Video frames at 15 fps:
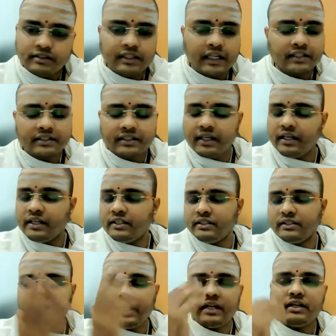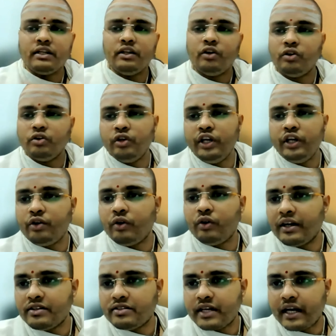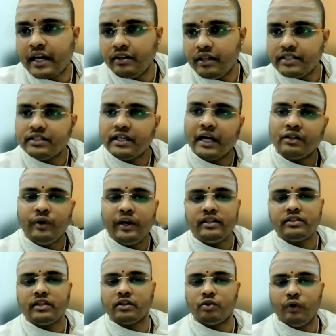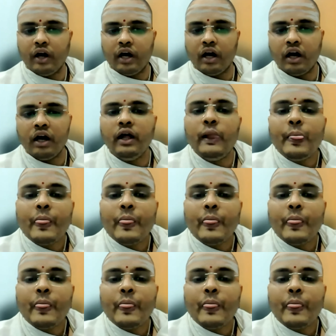That's uh, that you know you need to understand this Advaita Tattva.